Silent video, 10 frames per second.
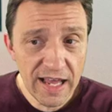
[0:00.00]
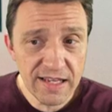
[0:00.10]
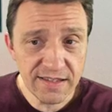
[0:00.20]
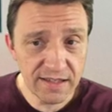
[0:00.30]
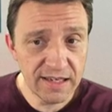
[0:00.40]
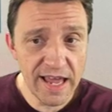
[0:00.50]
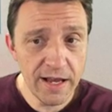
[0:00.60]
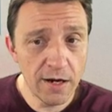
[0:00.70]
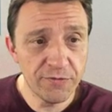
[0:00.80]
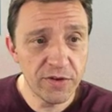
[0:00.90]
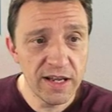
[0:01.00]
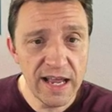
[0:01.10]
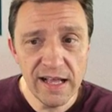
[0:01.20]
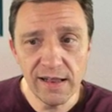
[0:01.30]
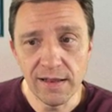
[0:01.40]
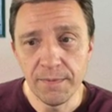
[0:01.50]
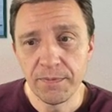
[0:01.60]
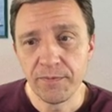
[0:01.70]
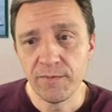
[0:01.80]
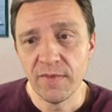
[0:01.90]
is the King of the Hill.
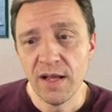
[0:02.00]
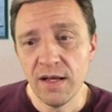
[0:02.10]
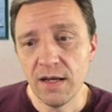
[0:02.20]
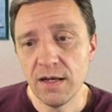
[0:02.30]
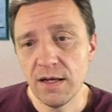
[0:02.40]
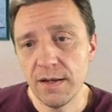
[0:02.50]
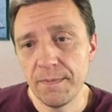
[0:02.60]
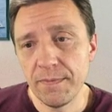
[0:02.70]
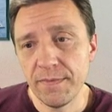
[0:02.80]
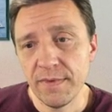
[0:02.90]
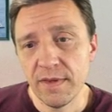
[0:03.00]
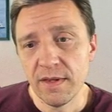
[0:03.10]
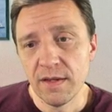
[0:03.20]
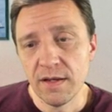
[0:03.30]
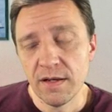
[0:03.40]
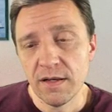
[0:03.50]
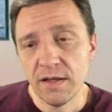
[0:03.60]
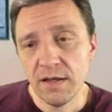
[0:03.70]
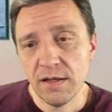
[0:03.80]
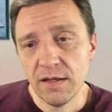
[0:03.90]
Um,
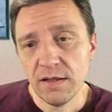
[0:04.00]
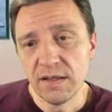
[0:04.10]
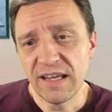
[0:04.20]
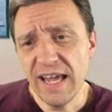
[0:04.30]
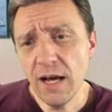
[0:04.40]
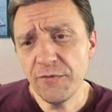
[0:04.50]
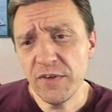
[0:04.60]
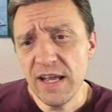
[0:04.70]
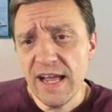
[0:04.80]
the King of the